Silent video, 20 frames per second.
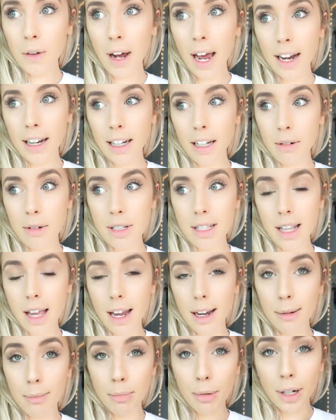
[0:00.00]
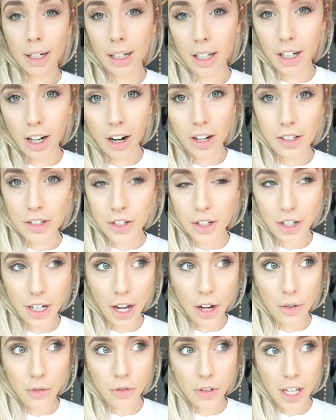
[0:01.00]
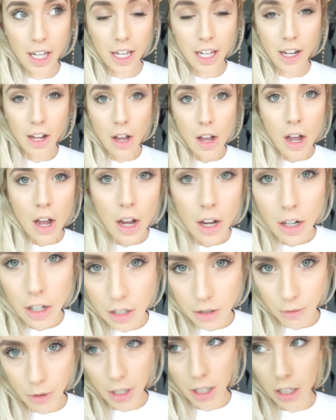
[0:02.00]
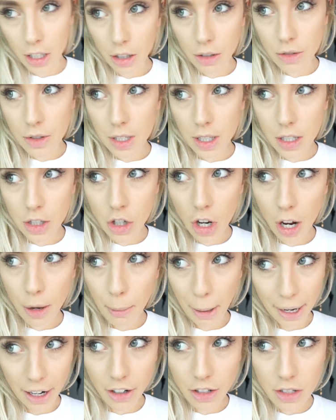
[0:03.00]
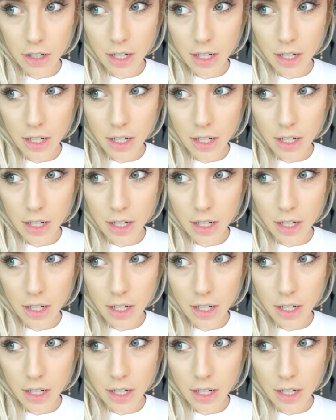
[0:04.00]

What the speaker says: and he was like, bring a concert outfit because we're gonna go see John Mayer